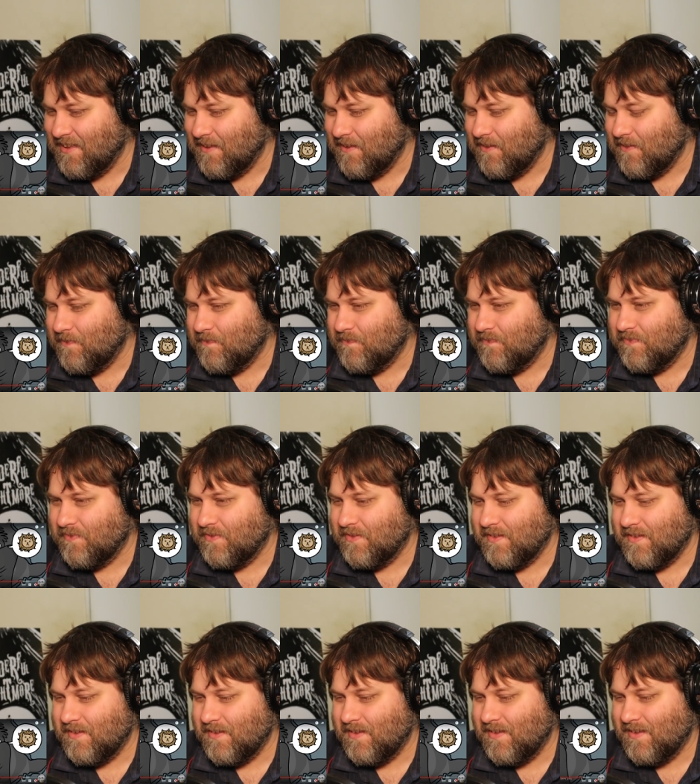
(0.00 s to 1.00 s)
Leave now,
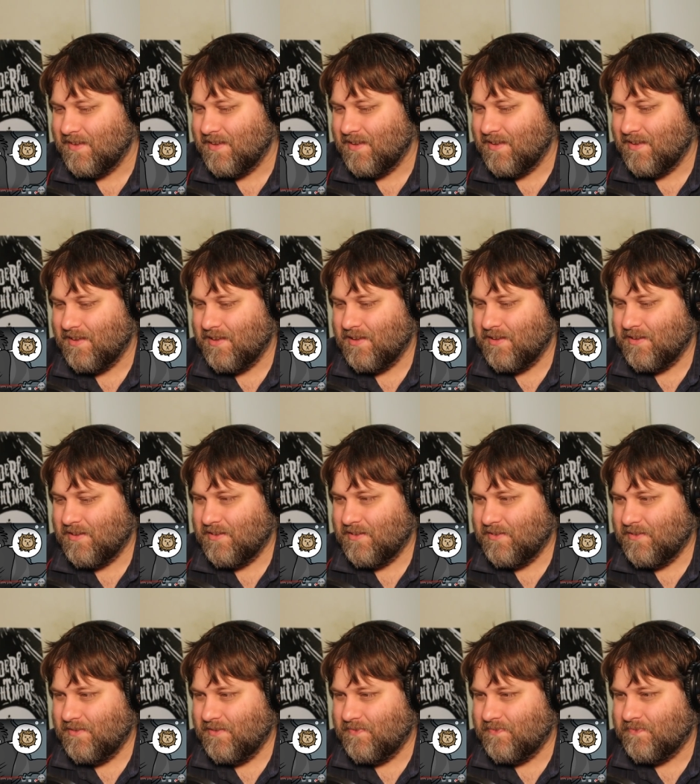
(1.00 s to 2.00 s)
and none of us will
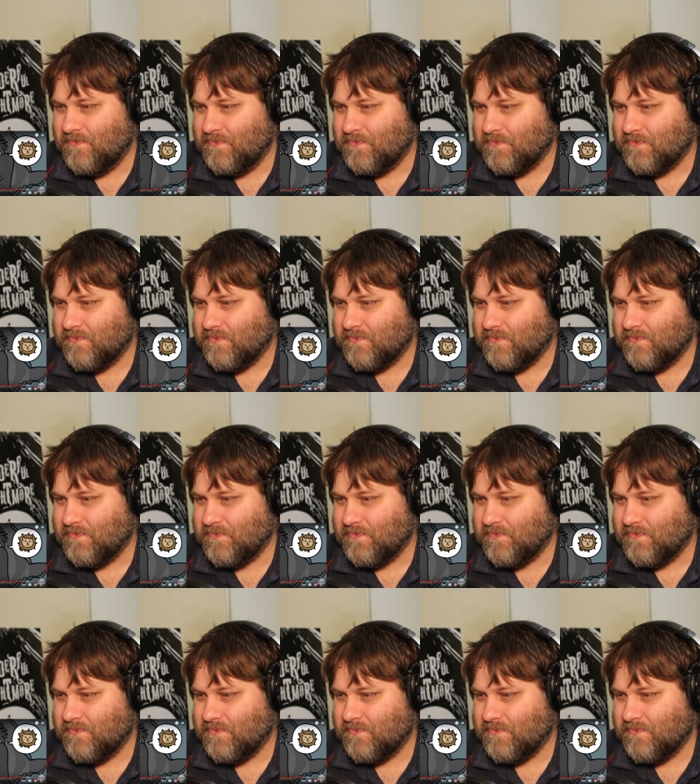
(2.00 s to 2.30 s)
harm you.